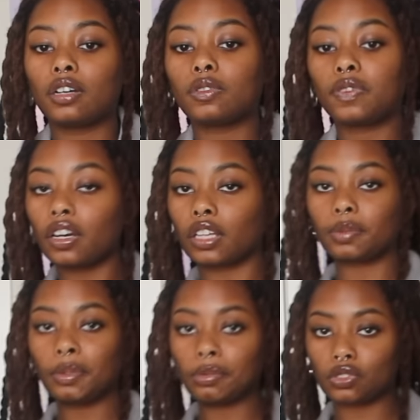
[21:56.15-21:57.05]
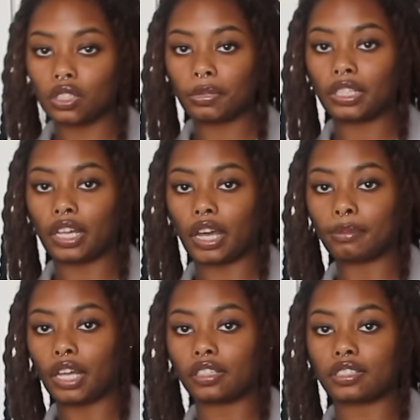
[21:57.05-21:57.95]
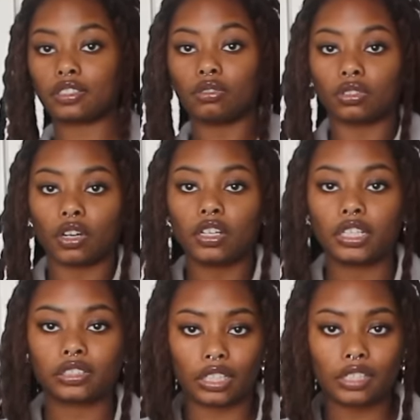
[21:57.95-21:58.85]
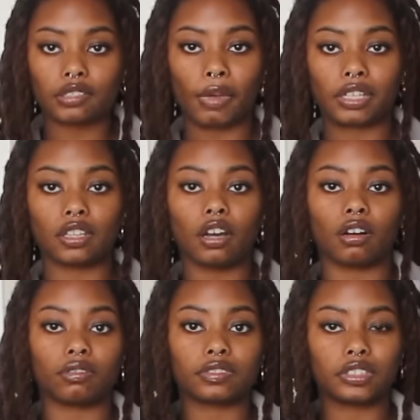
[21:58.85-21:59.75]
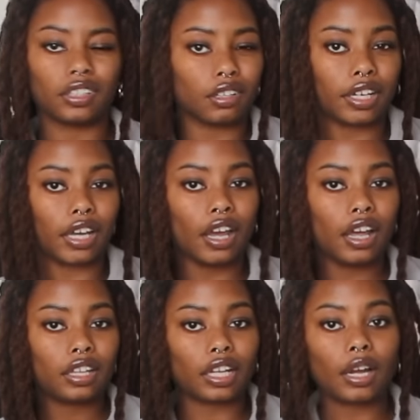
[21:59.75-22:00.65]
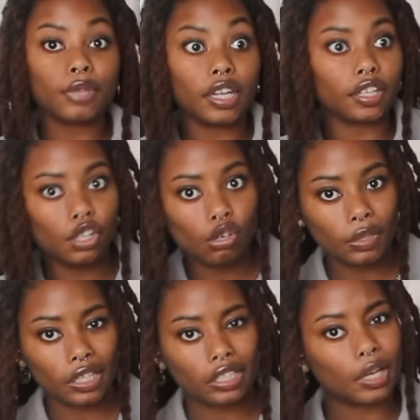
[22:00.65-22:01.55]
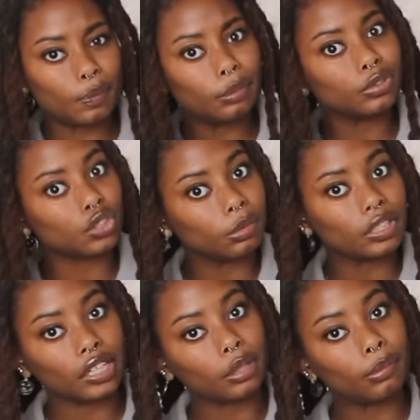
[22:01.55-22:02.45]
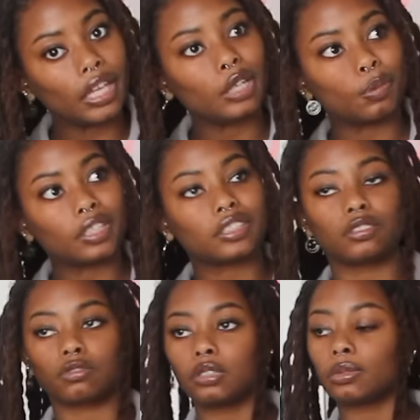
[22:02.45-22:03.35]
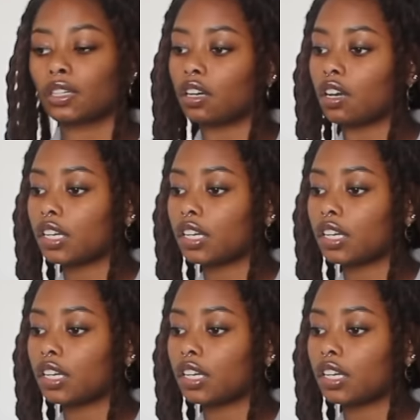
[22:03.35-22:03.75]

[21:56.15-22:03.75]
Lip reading: fuck, like, people treat me like I'm not still learning things myself, you know, like I'm not a human. Like, people treat me like a manic pixie dream girl,